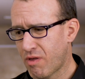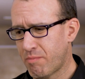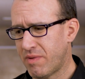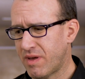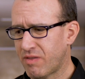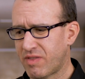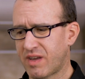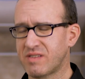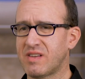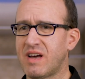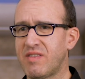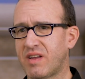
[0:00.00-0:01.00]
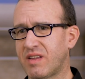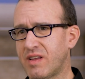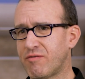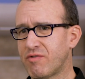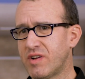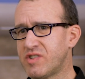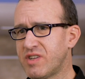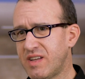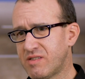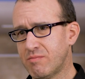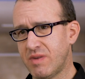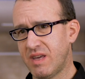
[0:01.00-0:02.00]
of the big things that I think
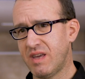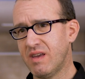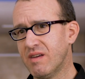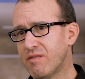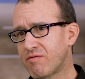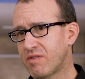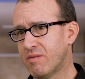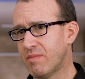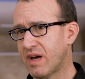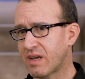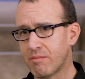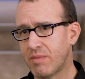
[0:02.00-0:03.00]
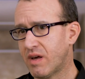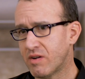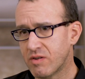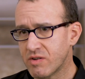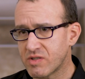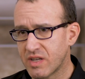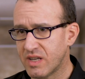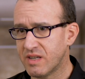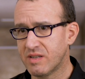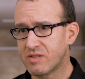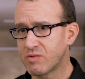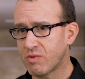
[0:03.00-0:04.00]
differentiates me from my competitors
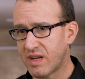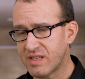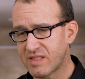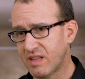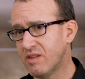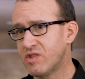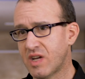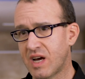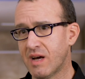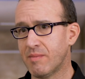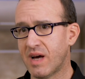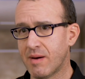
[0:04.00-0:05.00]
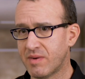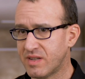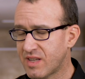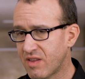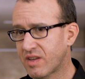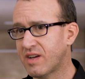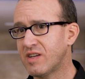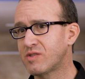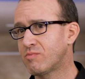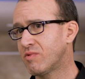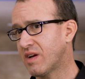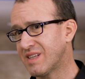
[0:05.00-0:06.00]
is when I sell a job, I'm going to tell the
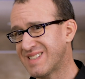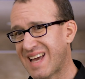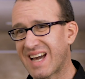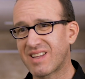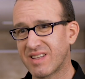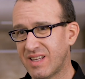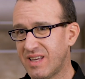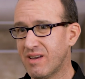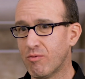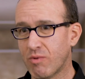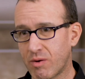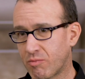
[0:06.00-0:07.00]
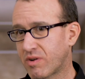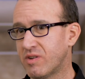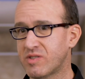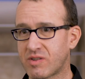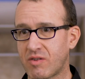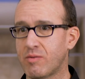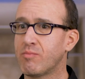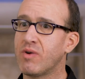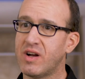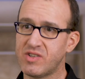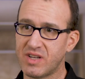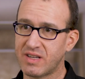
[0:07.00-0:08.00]
customer exactly when we're going to start the
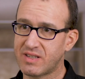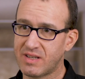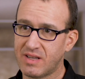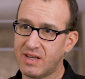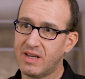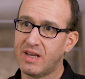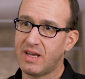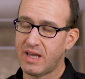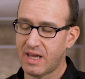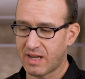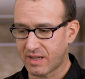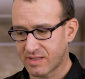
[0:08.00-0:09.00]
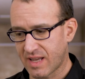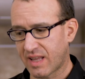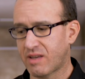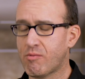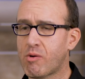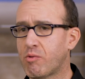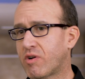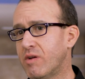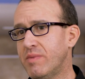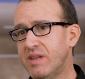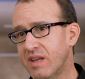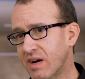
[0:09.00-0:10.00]
project and exactly when we're going
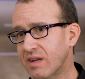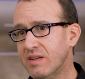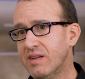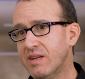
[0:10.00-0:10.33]
to be done.